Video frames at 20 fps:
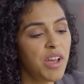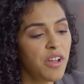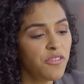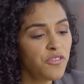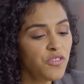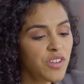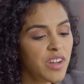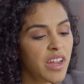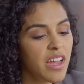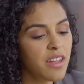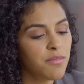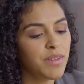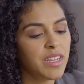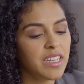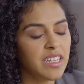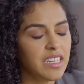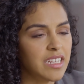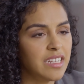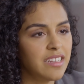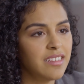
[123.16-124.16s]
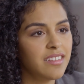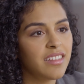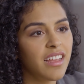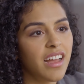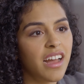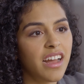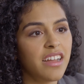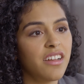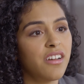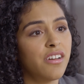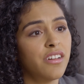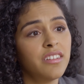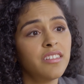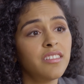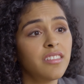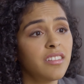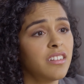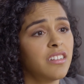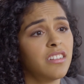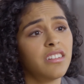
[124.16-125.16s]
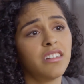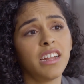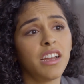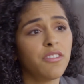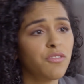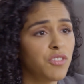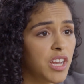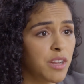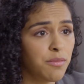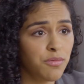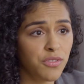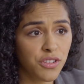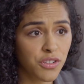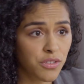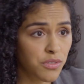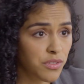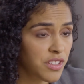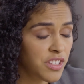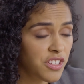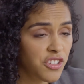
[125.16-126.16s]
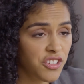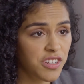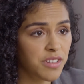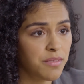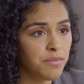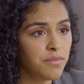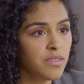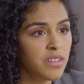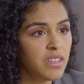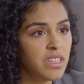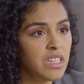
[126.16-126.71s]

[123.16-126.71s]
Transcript: After I had my kids, I honestly didn't have time to go to the gym.